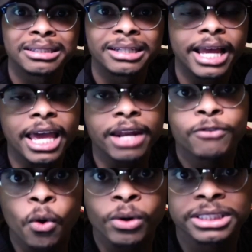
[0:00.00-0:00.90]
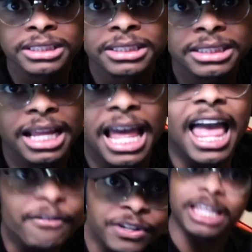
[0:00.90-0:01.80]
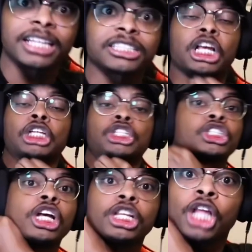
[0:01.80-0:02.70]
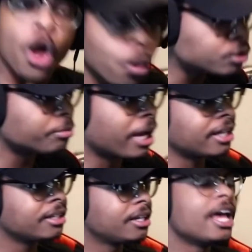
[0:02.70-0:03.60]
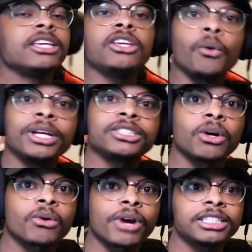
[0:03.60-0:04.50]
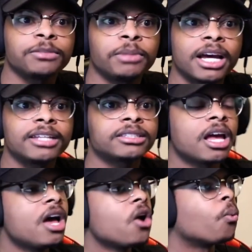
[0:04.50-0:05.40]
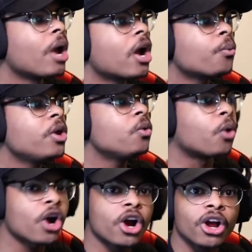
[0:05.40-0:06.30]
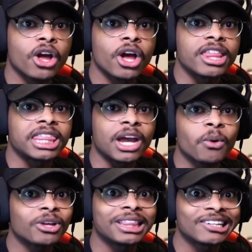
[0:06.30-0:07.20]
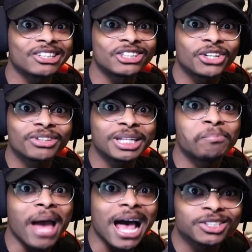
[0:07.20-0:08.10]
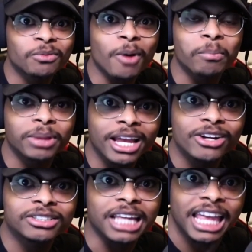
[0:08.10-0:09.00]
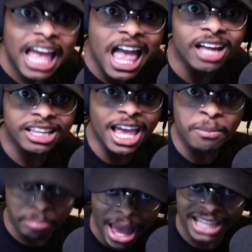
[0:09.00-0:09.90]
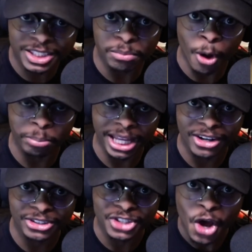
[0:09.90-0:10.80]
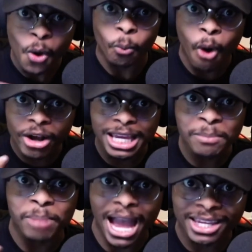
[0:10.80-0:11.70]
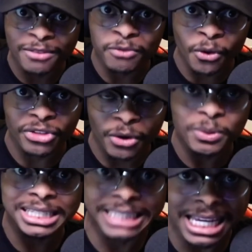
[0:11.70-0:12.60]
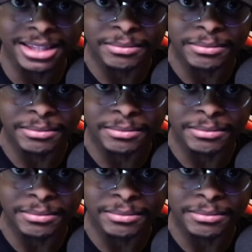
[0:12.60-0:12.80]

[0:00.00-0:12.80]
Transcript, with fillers: And of course, everything is just closed, man. Yo, it's so crazy because where we were there were li- literally basketball players, like LA basketball players, walking back and forth, and we seen them.